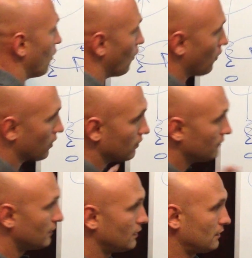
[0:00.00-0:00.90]
Or
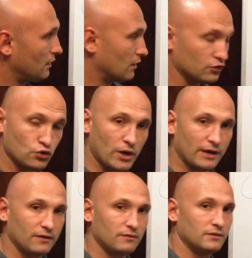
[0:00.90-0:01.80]
a little trick
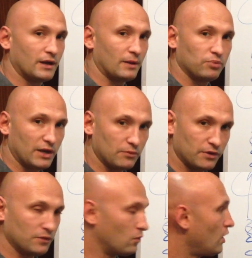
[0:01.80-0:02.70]
that I played
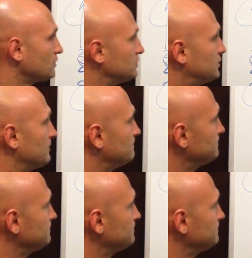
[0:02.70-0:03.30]
with in Washington